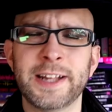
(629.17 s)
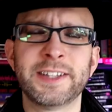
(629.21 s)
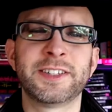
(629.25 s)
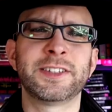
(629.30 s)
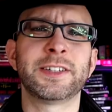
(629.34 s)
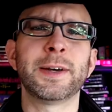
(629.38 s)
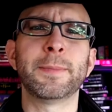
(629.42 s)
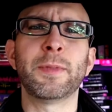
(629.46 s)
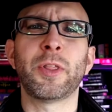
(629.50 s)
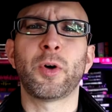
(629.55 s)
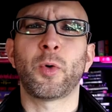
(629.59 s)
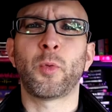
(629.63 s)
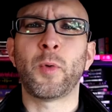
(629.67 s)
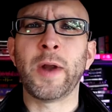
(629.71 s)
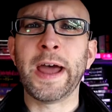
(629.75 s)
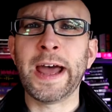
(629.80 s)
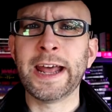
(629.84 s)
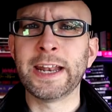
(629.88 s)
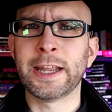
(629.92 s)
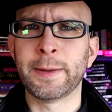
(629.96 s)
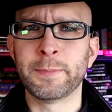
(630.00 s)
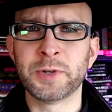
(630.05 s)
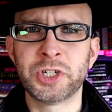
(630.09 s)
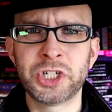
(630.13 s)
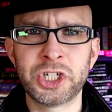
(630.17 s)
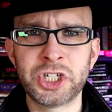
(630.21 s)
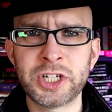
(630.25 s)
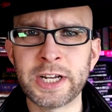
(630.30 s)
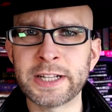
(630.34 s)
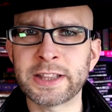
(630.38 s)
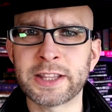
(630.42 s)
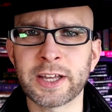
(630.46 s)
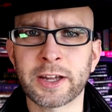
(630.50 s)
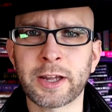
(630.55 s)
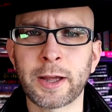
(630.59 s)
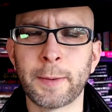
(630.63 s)
And some of the random
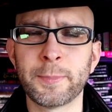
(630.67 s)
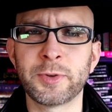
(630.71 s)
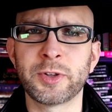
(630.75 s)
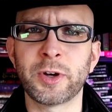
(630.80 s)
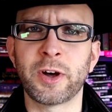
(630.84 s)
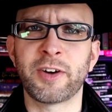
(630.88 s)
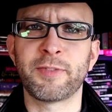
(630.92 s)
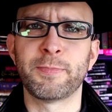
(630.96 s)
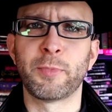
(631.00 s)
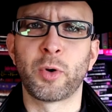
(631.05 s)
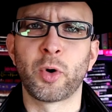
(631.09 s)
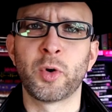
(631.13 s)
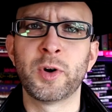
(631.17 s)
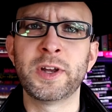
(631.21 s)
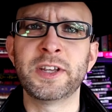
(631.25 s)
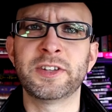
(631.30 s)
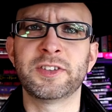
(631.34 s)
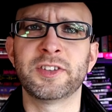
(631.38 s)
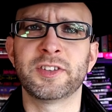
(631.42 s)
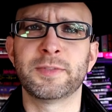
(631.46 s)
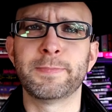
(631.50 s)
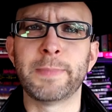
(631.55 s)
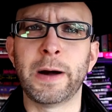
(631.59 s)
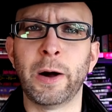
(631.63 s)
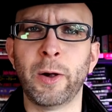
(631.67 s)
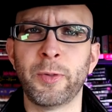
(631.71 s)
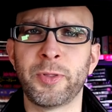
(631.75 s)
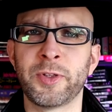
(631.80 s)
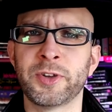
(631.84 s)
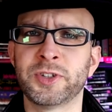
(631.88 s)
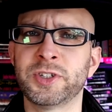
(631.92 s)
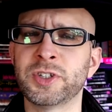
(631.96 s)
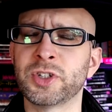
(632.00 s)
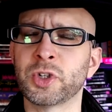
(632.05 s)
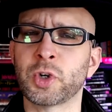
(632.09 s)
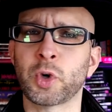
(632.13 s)
shit that comes out of Maurice's mouth
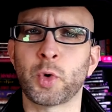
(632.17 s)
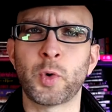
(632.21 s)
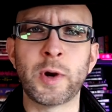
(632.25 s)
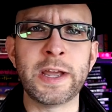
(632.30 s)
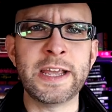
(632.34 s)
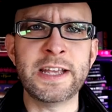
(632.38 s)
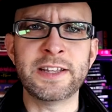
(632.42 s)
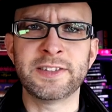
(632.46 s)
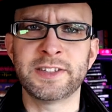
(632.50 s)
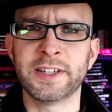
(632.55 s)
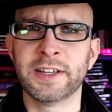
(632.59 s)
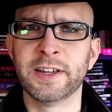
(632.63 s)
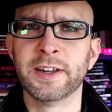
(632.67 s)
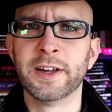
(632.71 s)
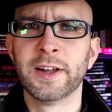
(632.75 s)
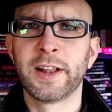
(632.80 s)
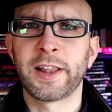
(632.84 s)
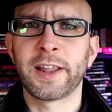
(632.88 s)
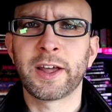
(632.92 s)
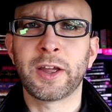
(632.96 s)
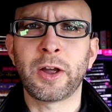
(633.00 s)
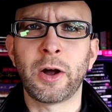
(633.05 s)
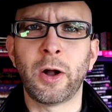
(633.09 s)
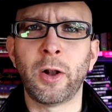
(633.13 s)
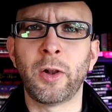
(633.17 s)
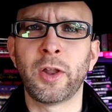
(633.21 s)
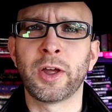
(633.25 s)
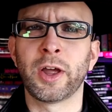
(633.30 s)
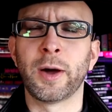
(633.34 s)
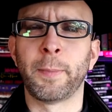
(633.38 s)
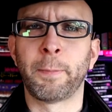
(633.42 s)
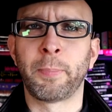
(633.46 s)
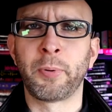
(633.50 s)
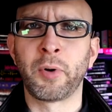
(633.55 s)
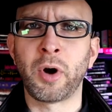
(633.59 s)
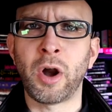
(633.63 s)
is just crazy, like calling
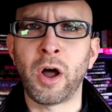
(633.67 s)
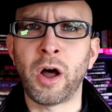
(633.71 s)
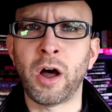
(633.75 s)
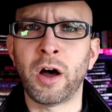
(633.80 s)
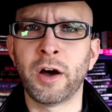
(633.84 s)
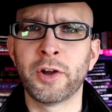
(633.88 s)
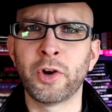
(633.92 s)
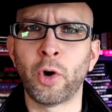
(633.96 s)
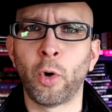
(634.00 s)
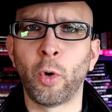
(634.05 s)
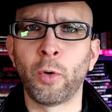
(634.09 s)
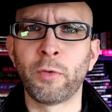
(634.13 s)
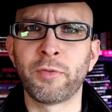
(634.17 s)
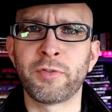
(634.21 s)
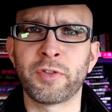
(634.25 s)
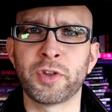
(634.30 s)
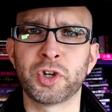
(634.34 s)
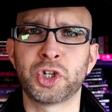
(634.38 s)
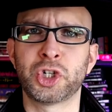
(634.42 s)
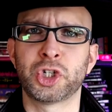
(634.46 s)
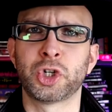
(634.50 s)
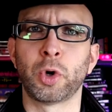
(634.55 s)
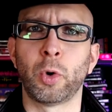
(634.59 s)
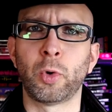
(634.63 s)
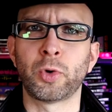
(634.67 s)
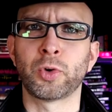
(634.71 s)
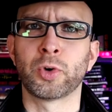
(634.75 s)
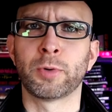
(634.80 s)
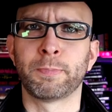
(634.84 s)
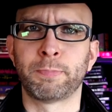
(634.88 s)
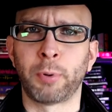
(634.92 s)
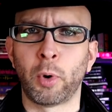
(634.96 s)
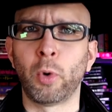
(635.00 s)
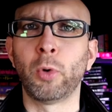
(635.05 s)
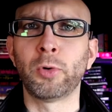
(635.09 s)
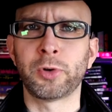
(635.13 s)
a bra an over the shoulder
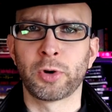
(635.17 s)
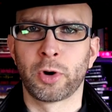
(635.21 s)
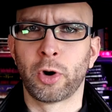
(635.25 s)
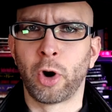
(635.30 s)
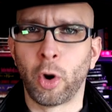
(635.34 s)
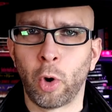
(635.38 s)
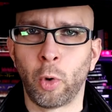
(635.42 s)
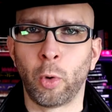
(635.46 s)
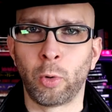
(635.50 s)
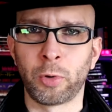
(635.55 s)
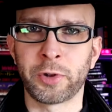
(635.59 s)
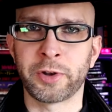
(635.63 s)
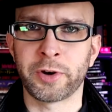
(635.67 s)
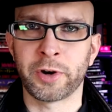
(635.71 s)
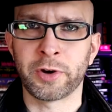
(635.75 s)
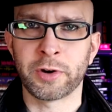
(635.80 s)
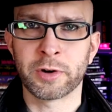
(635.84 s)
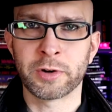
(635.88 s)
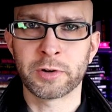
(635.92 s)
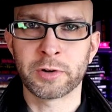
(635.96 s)
boulder holder.